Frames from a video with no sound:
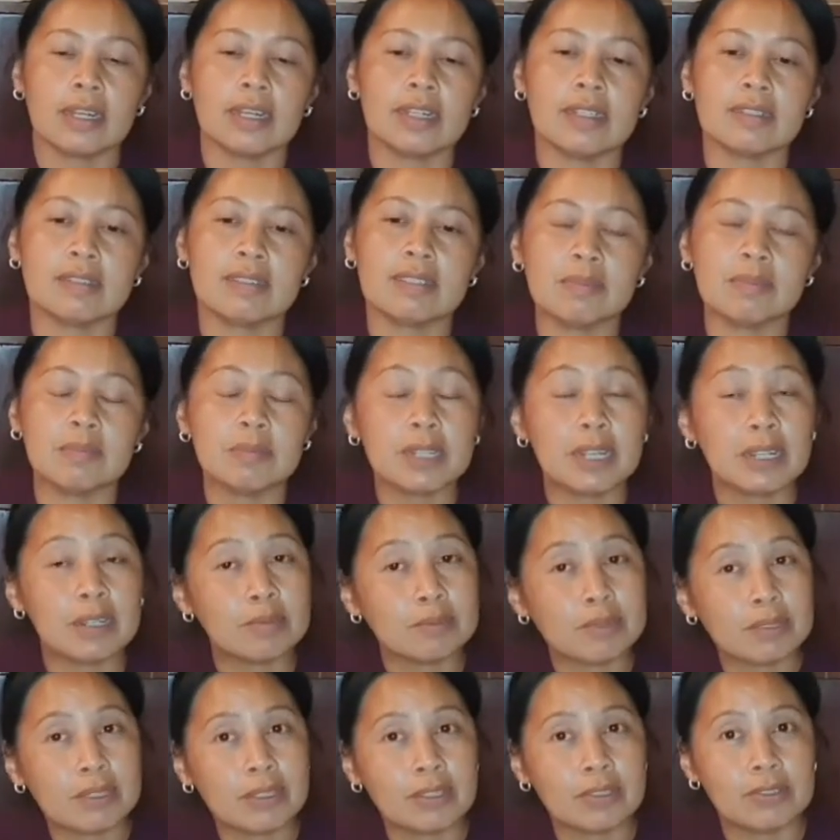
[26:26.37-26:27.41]
and
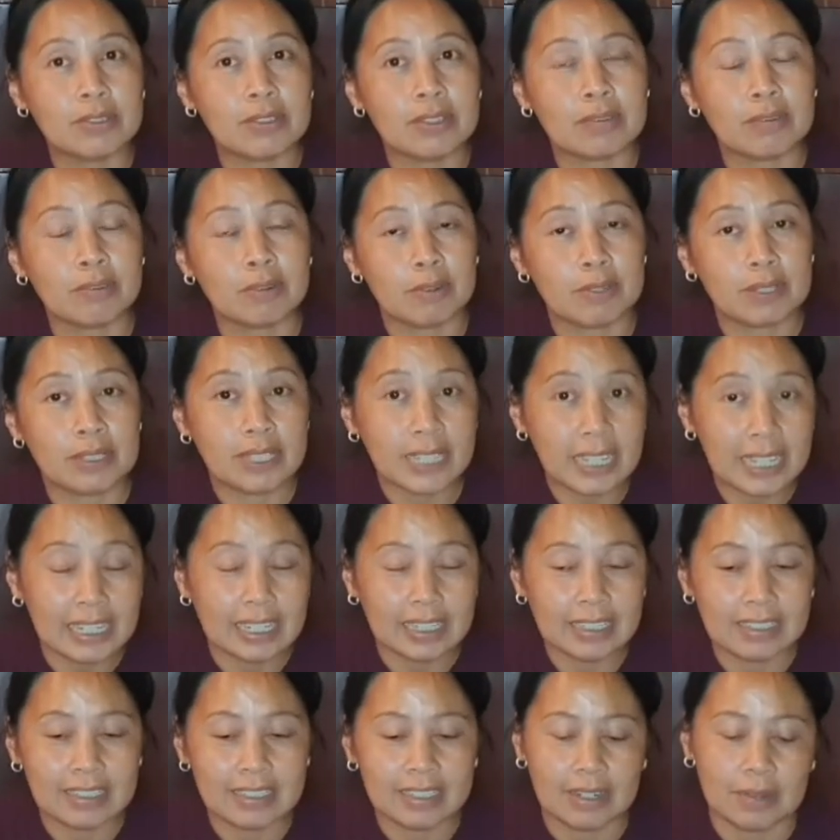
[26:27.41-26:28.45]
sometimes they use that for the
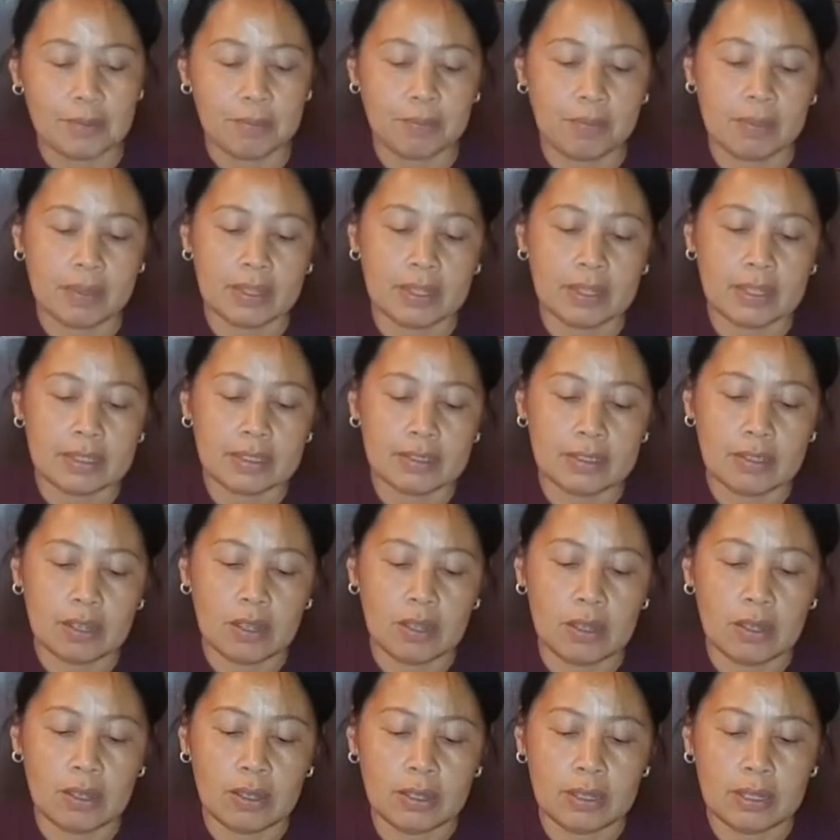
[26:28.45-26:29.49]
skins. So
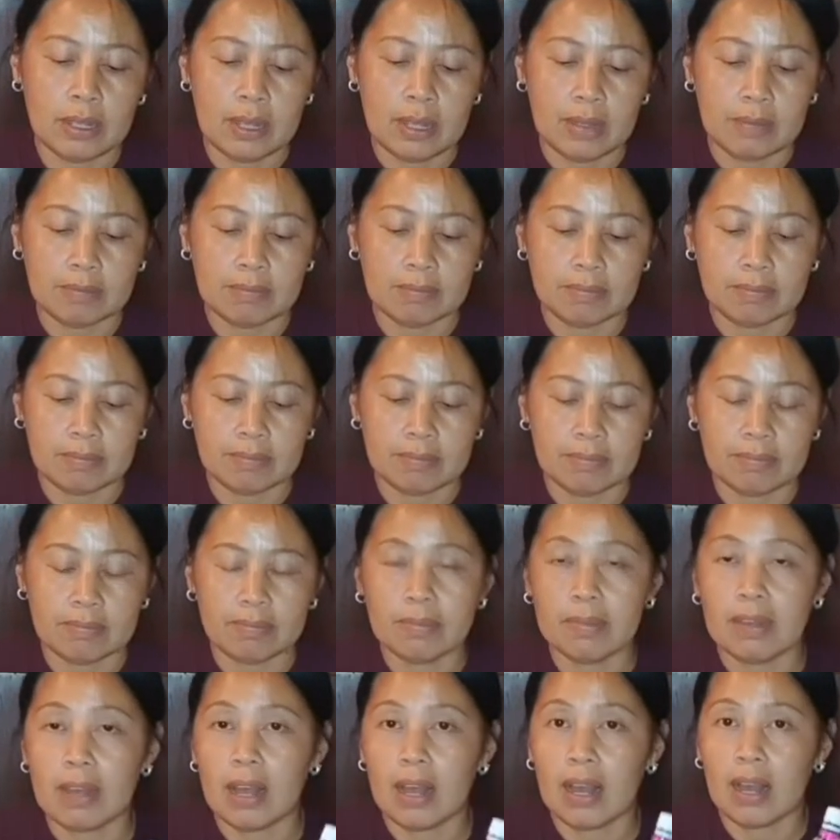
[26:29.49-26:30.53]

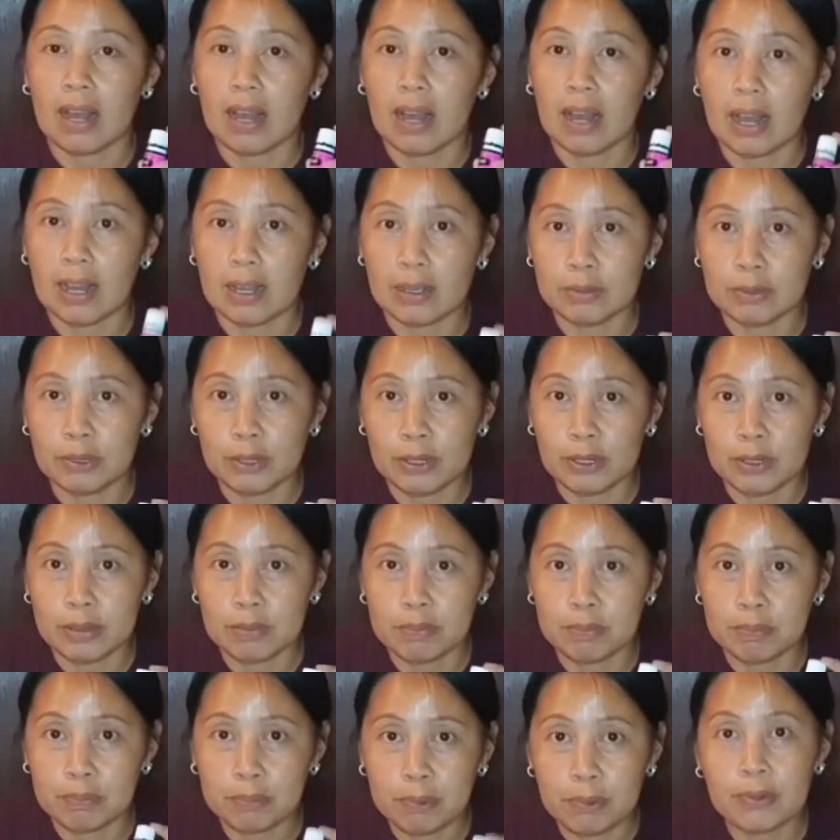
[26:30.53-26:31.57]
I'm
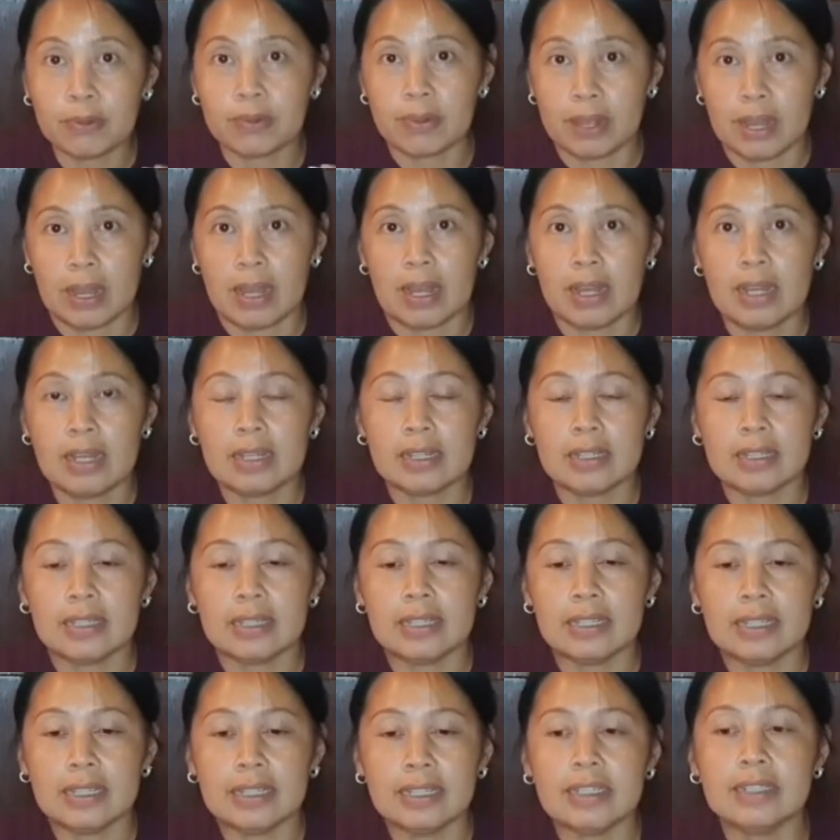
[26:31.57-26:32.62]
gonna put that
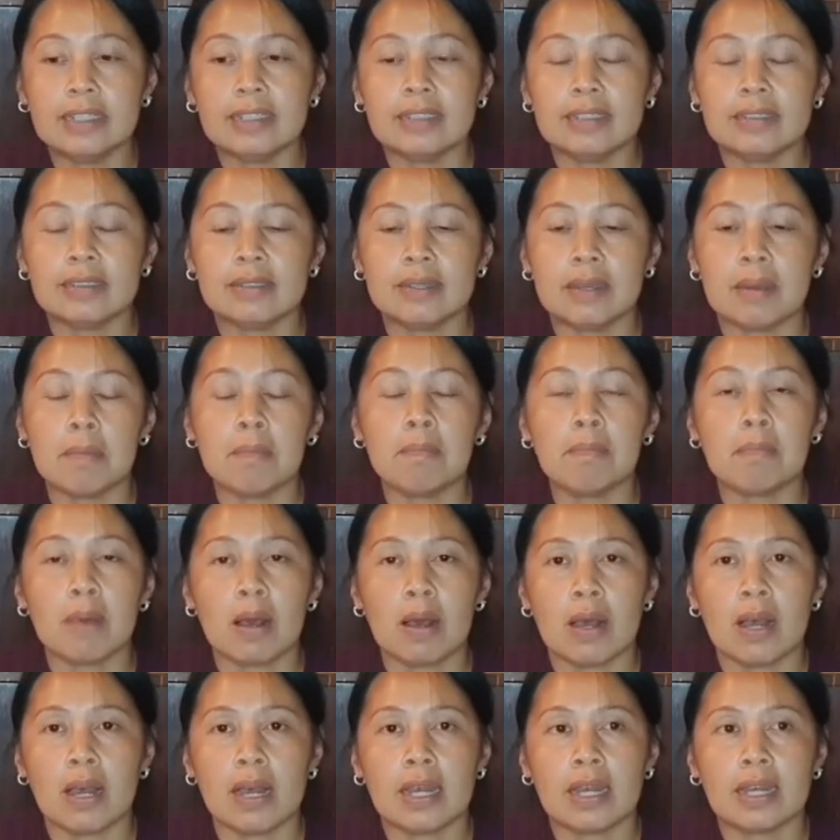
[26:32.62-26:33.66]
in
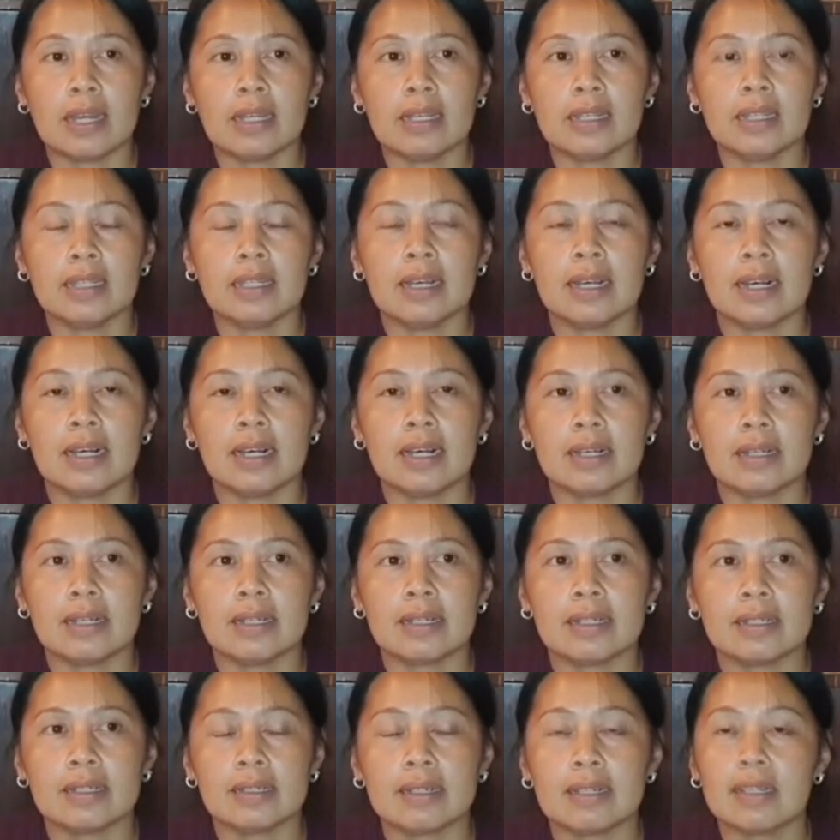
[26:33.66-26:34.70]
my
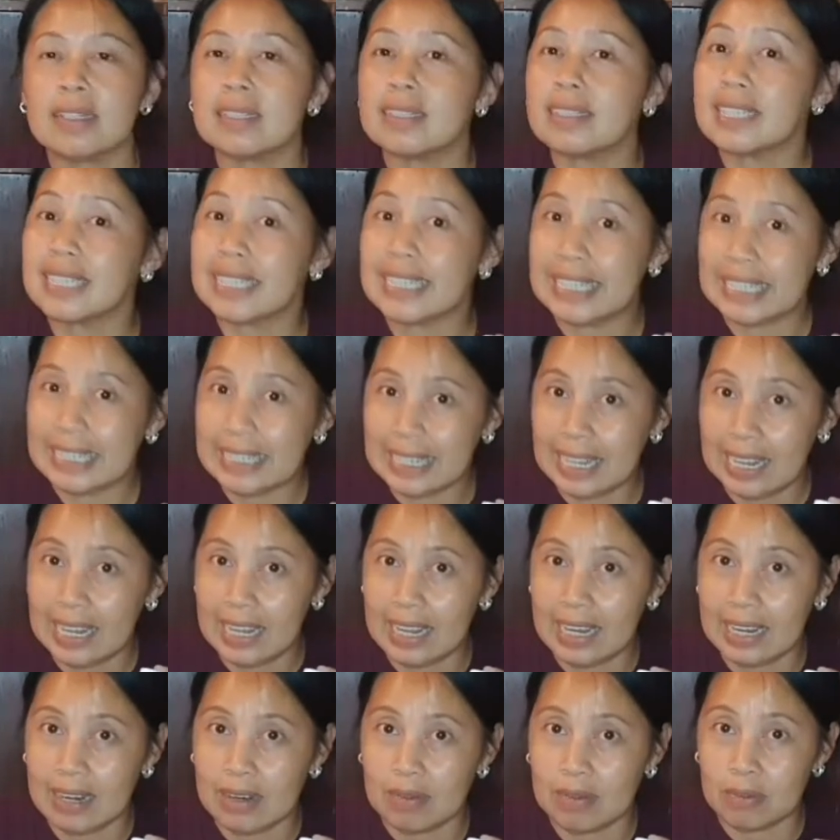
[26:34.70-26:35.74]

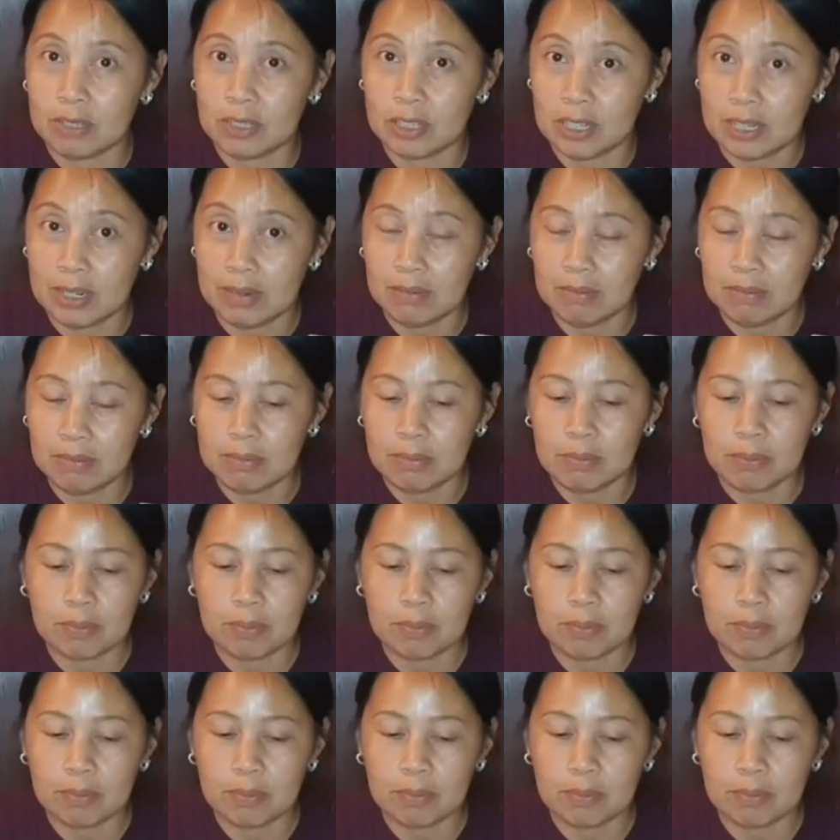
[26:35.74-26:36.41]
skincare regime.